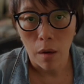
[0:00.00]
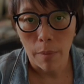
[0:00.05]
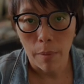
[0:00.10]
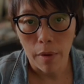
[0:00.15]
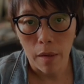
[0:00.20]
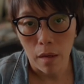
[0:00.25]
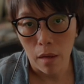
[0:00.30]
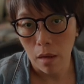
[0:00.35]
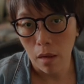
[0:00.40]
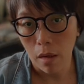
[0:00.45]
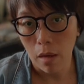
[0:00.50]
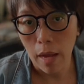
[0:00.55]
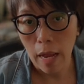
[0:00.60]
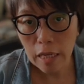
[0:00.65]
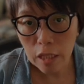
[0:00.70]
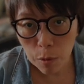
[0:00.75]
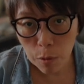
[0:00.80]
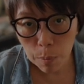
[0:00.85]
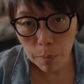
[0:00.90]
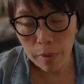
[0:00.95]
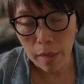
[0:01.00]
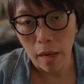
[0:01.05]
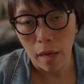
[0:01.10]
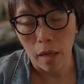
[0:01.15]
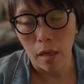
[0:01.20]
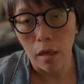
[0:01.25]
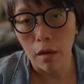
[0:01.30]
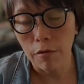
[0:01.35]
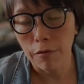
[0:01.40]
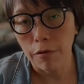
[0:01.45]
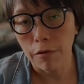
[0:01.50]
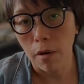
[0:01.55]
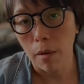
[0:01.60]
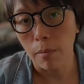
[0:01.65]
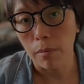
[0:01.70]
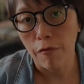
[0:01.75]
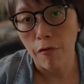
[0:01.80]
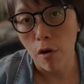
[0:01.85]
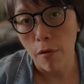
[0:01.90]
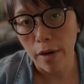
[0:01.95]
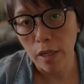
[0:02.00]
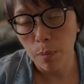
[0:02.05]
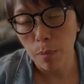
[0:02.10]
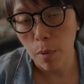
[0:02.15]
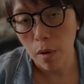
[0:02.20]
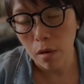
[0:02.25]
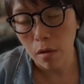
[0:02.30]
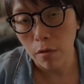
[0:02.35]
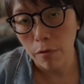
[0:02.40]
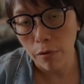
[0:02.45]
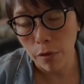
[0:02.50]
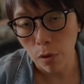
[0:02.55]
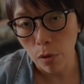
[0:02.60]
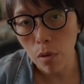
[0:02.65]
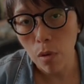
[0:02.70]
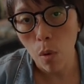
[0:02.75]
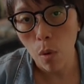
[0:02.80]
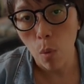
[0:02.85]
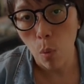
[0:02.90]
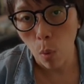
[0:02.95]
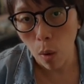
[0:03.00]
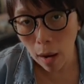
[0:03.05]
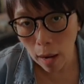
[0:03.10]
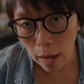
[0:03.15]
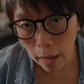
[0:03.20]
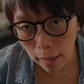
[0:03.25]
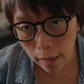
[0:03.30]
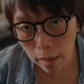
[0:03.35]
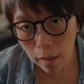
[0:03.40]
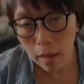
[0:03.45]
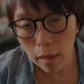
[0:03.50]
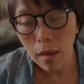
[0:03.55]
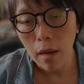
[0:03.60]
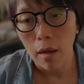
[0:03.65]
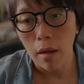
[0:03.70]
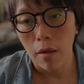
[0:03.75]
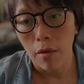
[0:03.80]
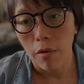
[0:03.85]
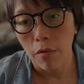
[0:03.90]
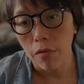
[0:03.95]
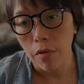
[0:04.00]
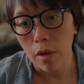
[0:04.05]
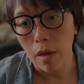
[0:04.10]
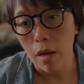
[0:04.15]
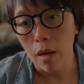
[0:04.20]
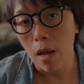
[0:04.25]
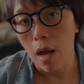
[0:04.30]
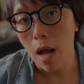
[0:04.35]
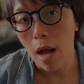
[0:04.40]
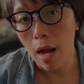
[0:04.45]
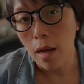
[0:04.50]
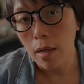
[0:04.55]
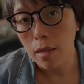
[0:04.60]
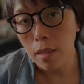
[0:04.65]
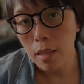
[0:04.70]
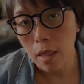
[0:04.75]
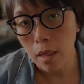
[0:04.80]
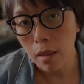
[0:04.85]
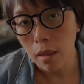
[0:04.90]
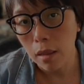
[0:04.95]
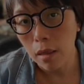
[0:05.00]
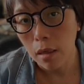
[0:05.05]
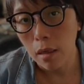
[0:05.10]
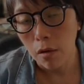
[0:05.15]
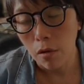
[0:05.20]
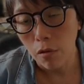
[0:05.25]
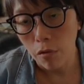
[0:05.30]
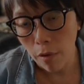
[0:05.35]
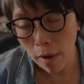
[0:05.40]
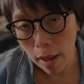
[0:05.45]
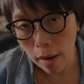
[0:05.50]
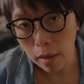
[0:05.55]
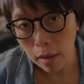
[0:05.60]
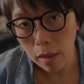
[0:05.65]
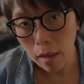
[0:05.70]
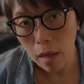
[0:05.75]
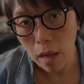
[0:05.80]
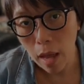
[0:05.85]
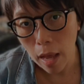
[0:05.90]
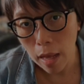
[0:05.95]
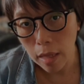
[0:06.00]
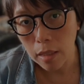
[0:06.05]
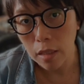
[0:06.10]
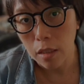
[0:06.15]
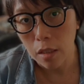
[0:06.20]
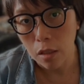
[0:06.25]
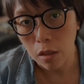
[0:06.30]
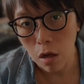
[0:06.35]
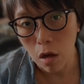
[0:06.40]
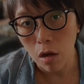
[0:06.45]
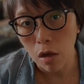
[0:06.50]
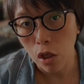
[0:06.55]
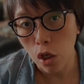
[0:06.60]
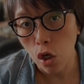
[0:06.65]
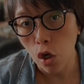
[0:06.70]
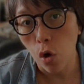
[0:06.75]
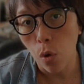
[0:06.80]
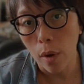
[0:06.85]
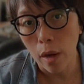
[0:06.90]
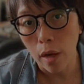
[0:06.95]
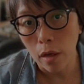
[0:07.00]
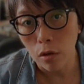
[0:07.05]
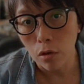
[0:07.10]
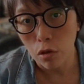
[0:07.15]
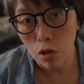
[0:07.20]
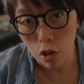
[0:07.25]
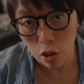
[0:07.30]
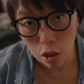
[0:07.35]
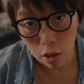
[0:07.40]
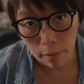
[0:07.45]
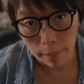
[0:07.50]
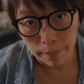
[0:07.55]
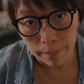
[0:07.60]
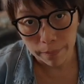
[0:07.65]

be explaining from the Forex point of view why the Hang Seng rally is not going to stop.